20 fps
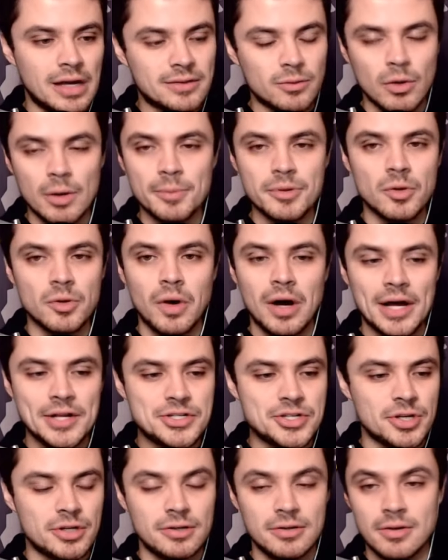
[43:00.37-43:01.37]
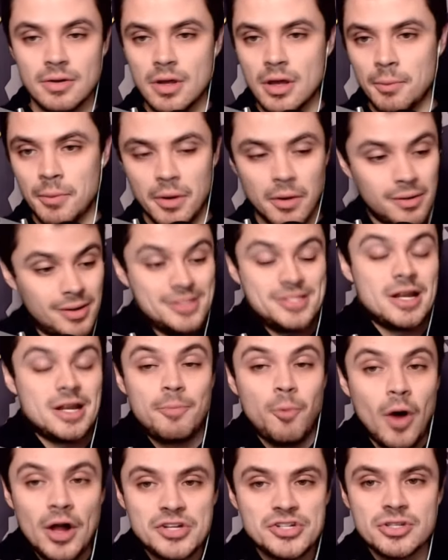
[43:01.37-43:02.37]
got the women to watch, and I'm not going to
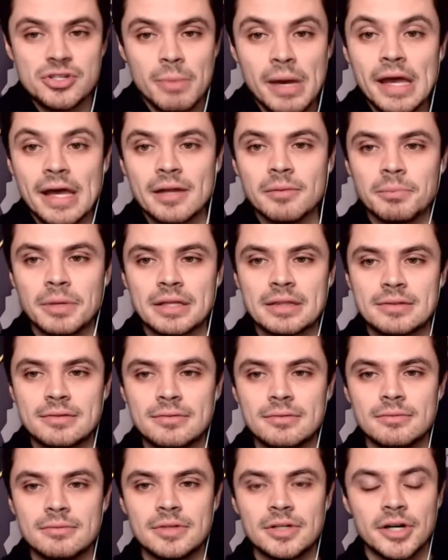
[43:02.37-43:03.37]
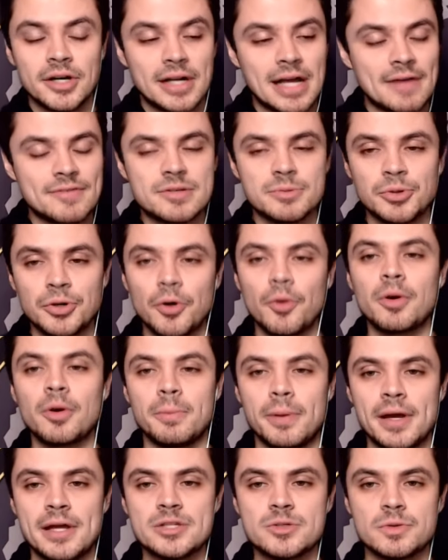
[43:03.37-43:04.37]
stop watching the men, but they're going to have some
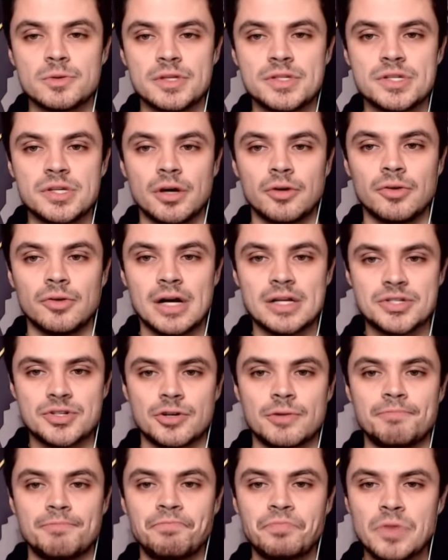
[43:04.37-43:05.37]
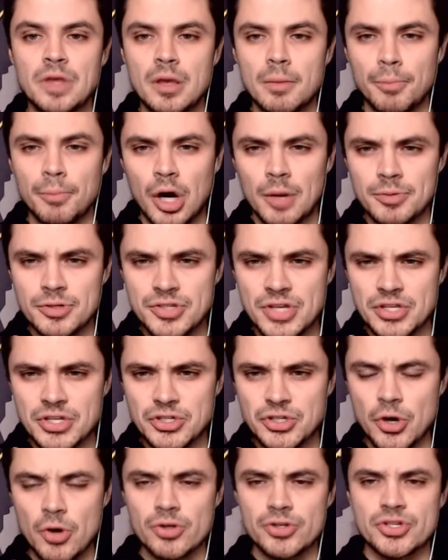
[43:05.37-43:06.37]
growing pains with this young roster. Barbara says,
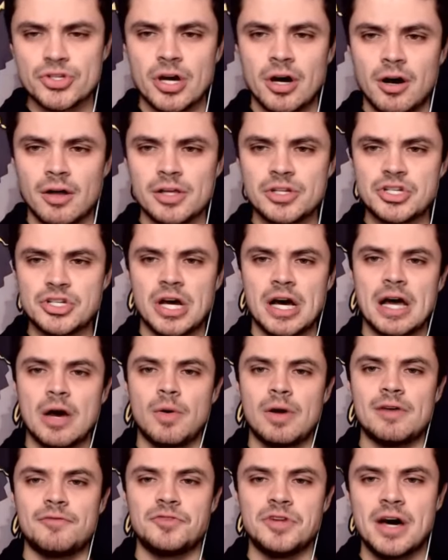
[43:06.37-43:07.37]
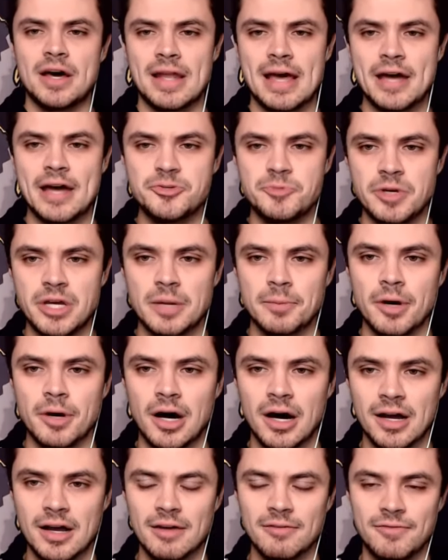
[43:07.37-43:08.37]
did you go to college at Iowa? If not, how'd you become a
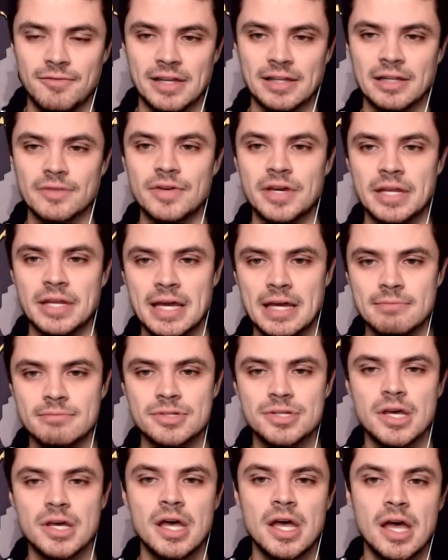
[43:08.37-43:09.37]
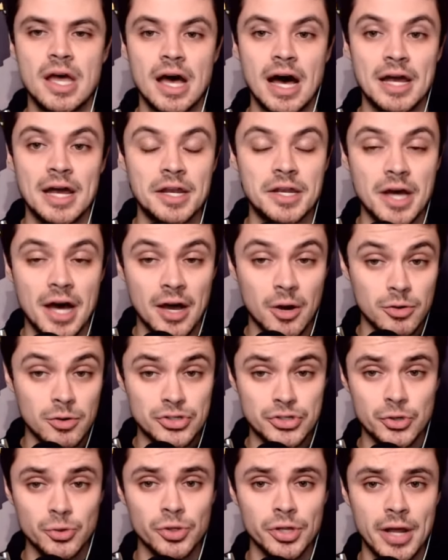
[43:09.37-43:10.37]
Hawkeye fan living in Ames? I did not go
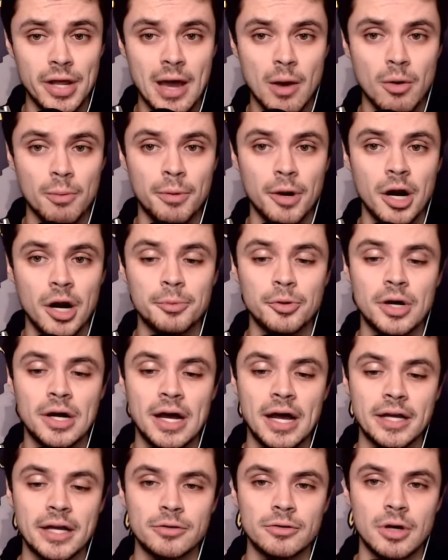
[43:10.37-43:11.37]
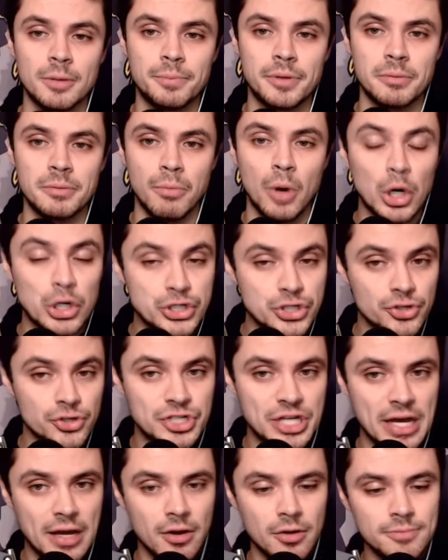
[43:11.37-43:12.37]
to school at Iowa, Barbara. I grew up in
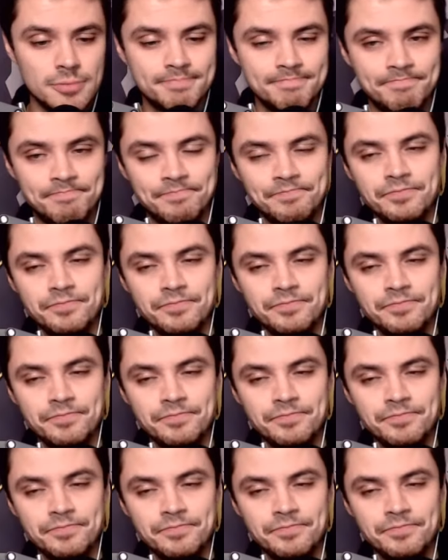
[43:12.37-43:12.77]
Marshalltown,